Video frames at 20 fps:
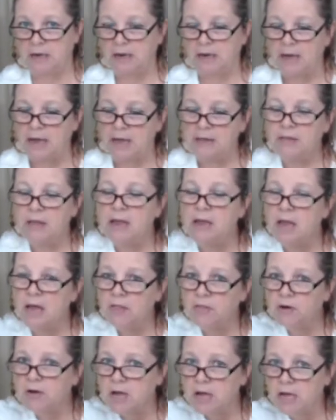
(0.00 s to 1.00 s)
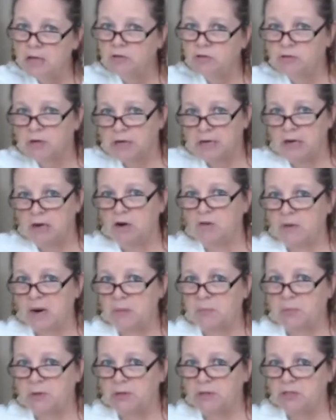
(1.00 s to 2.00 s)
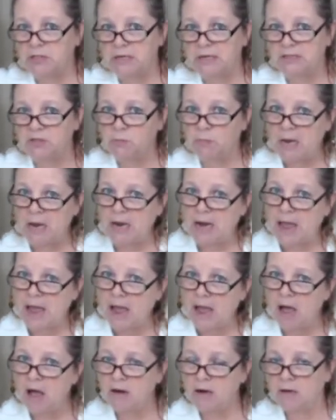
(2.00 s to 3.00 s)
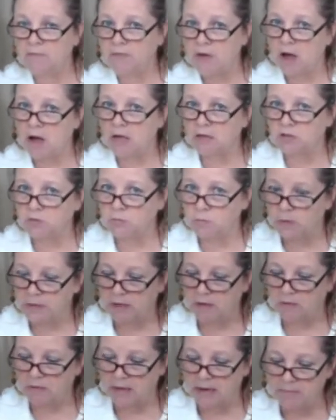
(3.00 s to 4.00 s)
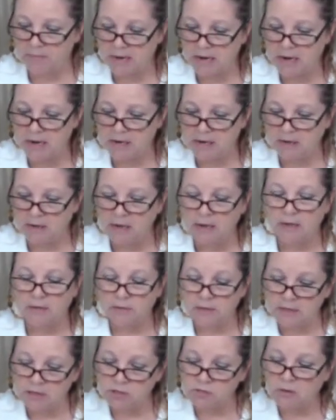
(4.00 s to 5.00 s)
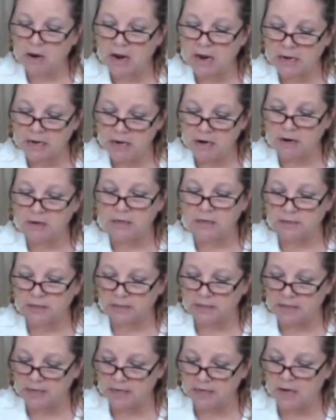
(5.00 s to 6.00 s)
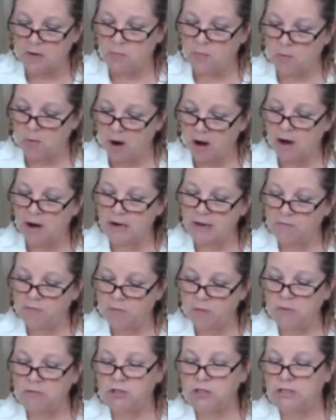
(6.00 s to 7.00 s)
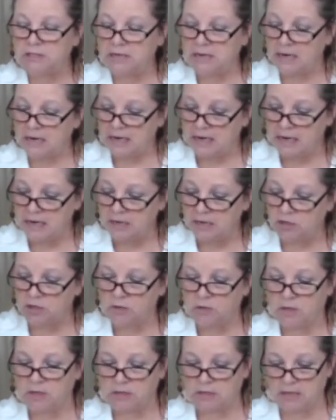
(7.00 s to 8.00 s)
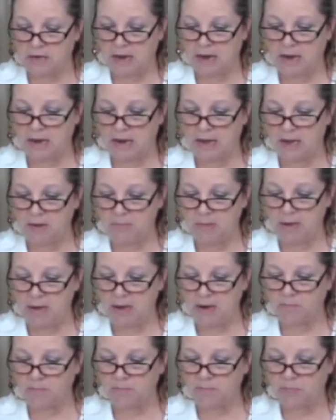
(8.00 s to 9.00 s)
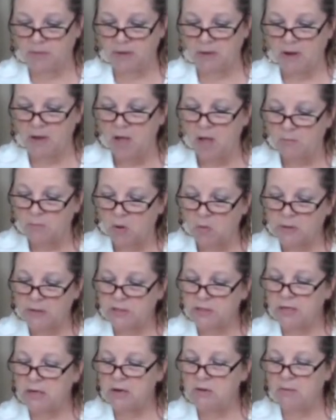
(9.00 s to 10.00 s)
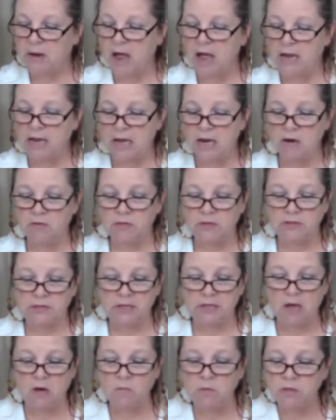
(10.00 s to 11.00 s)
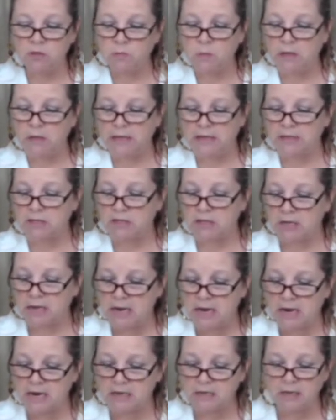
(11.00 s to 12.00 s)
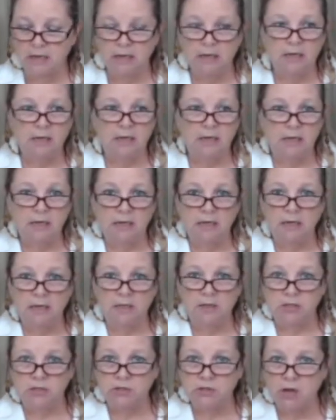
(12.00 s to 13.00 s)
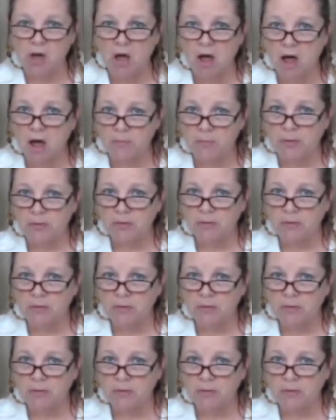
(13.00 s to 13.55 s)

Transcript: And the other country here represents being out of God's will. Amen. This right here is a deep word if we'll just get into it today. Amen. But we see right here the son was willing to eat the slop.